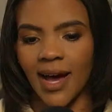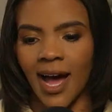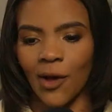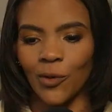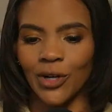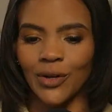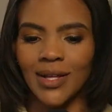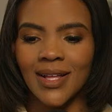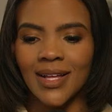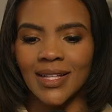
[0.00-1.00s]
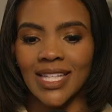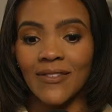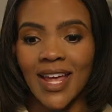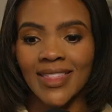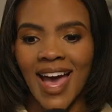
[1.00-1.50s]
I will leave
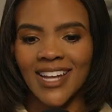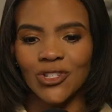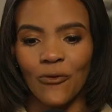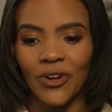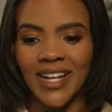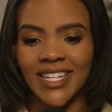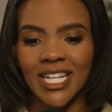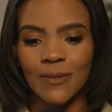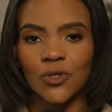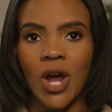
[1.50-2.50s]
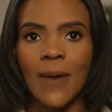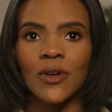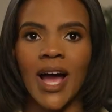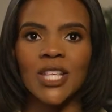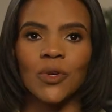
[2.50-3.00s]
it at that. Don't forget to hit subscribe,
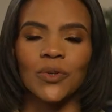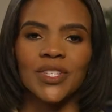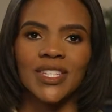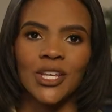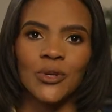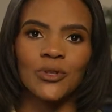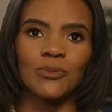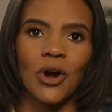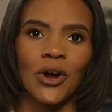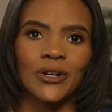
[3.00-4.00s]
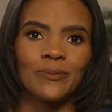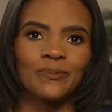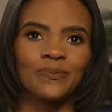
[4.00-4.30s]
you guys. We will see you tomorrow.